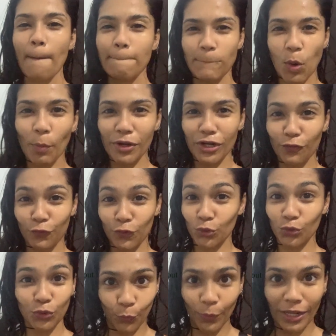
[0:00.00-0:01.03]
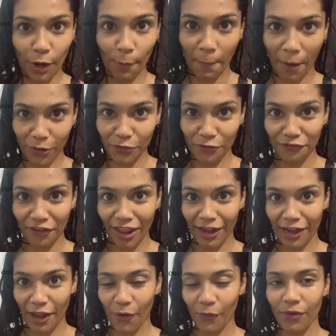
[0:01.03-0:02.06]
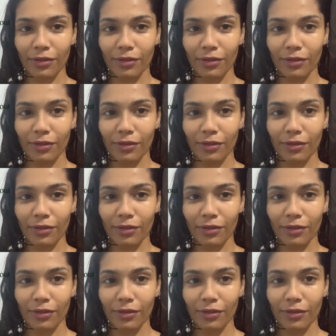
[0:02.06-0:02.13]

going on, and I didn't want to be that annoying vlogger who's